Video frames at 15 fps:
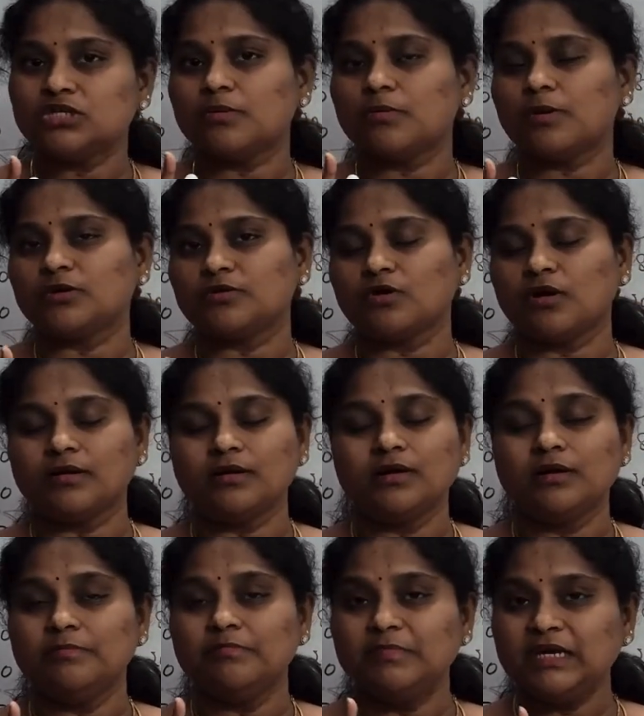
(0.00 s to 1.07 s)

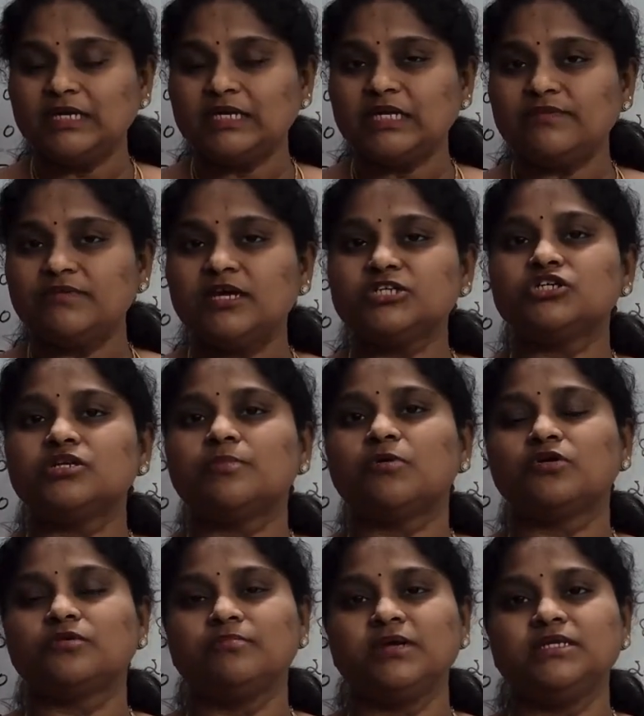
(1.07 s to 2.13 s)

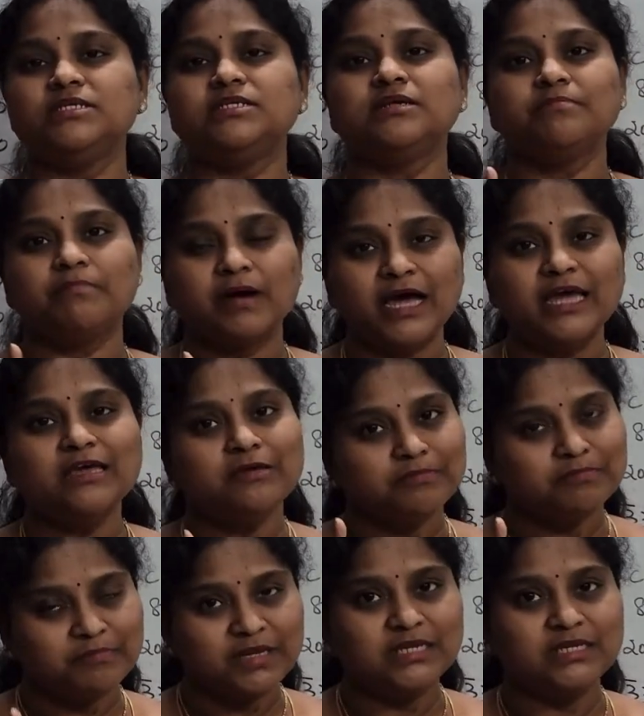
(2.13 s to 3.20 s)
about median by
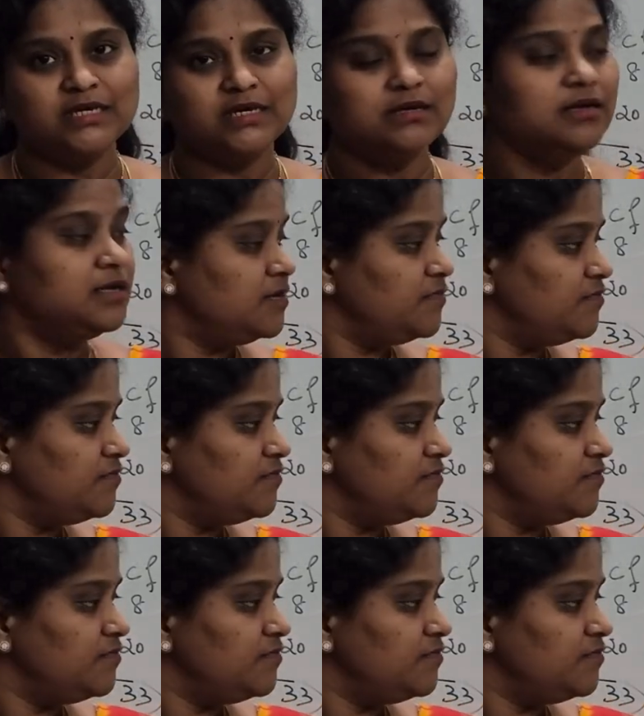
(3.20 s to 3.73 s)
median,